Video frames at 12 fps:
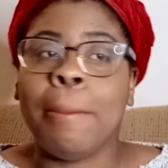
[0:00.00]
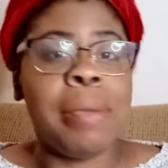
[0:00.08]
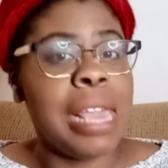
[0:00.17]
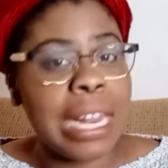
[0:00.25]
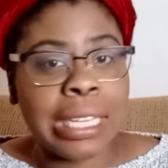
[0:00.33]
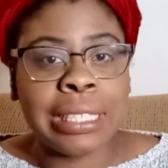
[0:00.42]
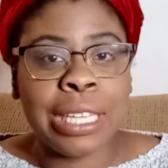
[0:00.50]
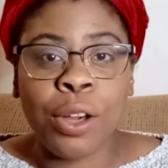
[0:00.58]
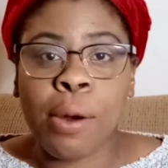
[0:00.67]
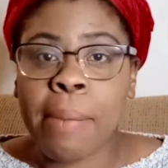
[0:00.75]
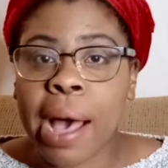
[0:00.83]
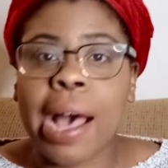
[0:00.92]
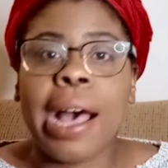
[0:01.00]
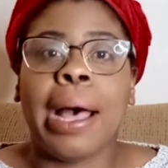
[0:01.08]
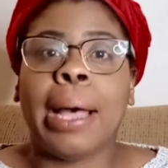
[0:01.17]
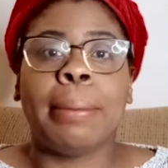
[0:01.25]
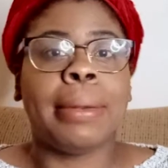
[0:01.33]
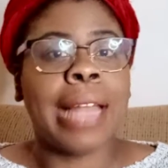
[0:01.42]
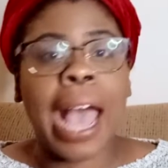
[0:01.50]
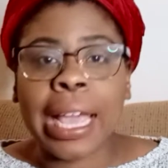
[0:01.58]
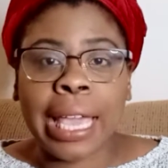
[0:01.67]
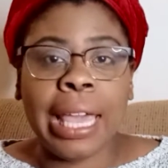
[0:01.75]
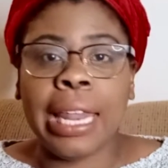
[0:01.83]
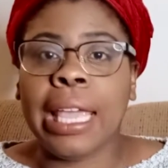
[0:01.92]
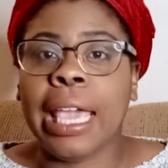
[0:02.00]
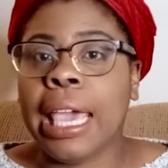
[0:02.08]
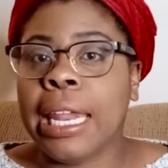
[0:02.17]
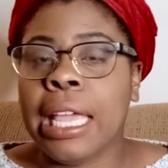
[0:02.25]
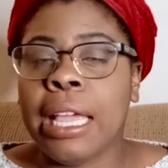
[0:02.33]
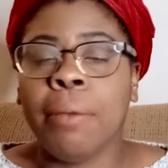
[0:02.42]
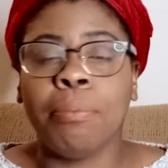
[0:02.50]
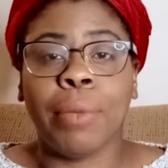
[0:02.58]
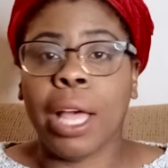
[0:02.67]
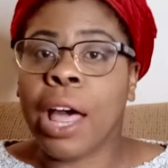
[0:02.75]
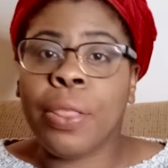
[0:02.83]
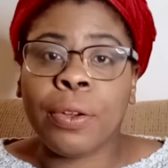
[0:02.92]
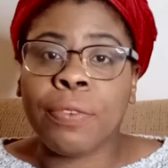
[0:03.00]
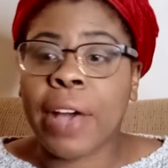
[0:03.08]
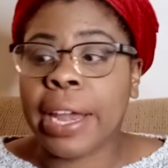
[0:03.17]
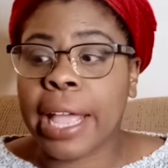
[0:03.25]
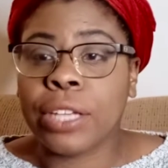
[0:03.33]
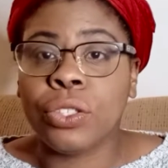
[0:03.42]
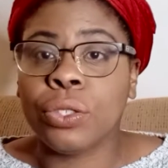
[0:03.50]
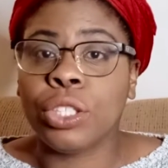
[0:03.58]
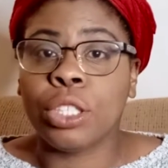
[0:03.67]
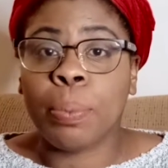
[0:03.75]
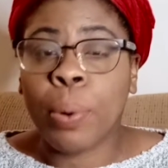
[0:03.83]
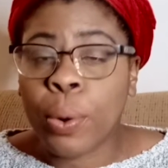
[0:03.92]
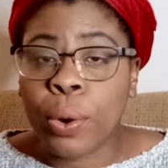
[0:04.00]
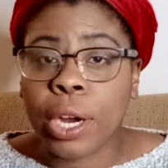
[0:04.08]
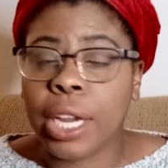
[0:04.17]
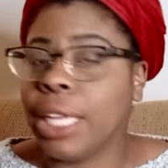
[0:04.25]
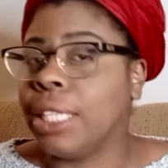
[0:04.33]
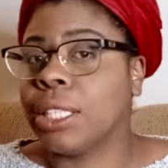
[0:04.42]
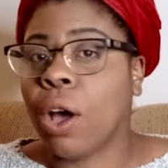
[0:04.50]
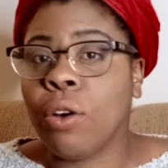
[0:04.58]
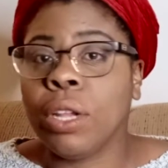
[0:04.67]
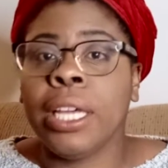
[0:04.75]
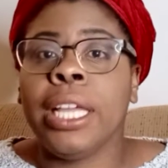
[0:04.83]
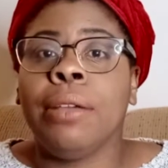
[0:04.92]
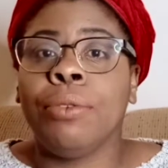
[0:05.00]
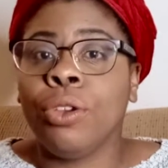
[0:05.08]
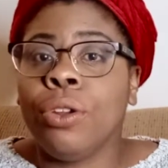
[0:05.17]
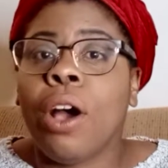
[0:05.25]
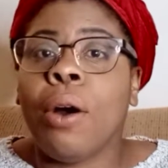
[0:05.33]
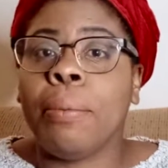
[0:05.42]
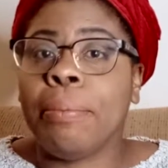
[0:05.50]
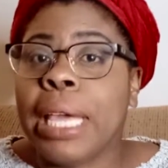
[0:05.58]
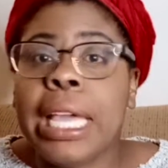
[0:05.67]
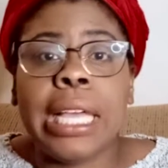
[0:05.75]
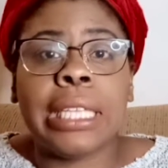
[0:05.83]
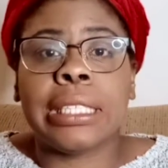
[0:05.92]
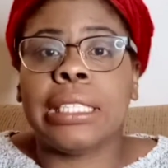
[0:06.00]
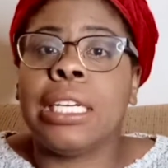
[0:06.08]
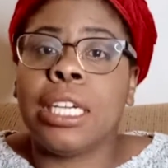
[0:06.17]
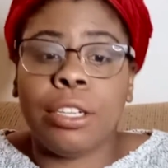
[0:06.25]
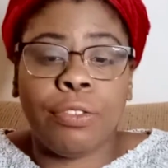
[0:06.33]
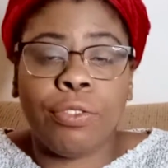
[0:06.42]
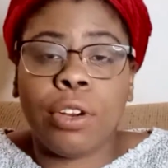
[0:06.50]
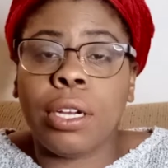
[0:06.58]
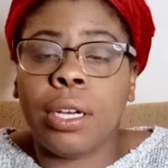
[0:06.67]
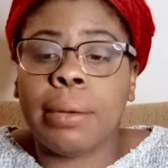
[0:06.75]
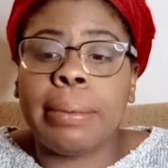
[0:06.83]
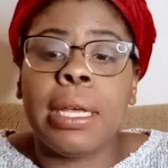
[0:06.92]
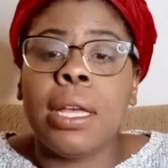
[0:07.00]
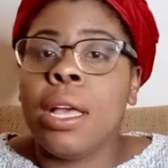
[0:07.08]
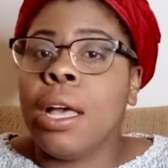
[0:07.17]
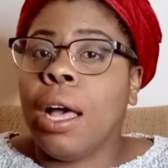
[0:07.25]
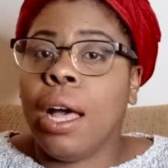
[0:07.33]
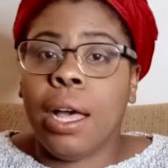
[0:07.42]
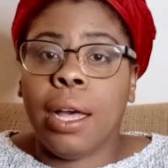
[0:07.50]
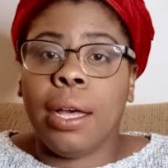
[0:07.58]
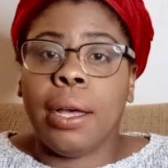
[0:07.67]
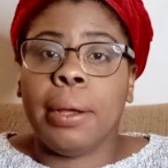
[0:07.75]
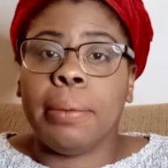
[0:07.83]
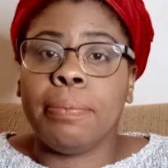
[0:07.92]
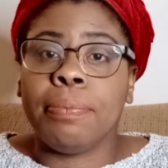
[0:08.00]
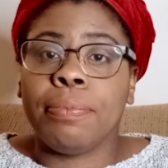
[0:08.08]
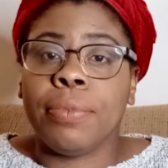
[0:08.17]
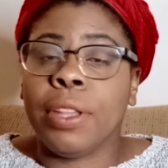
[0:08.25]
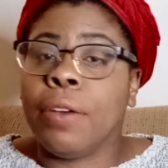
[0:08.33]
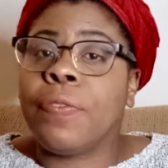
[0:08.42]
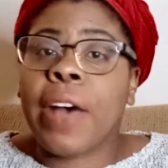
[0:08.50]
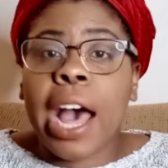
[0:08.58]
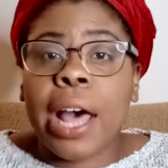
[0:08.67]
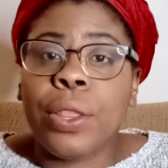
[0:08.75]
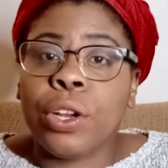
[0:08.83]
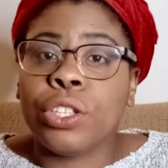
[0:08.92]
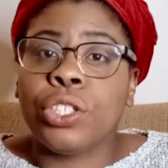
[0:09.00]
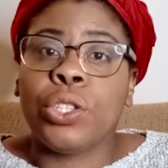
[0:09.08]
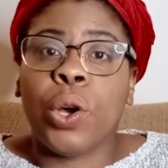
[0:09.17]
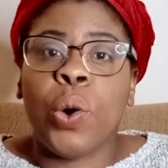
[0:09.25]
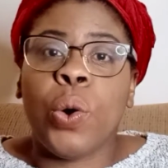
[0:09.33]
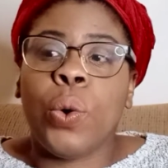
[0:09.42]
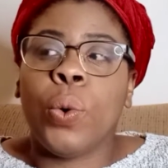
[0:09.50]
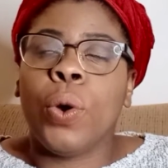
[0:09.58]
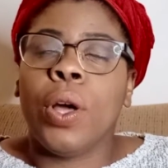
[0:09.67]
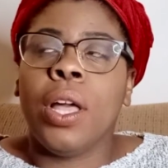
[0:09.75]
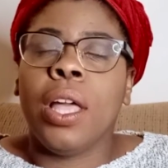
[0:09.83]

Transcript: Being a single mom, not getting any other financial support, it's only, me is none from the father. So